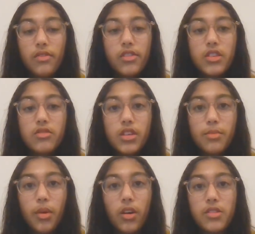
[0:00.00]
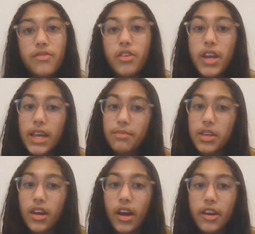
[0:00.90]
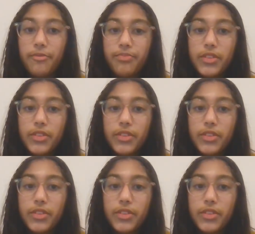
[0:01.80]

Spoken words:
for using parts of their API,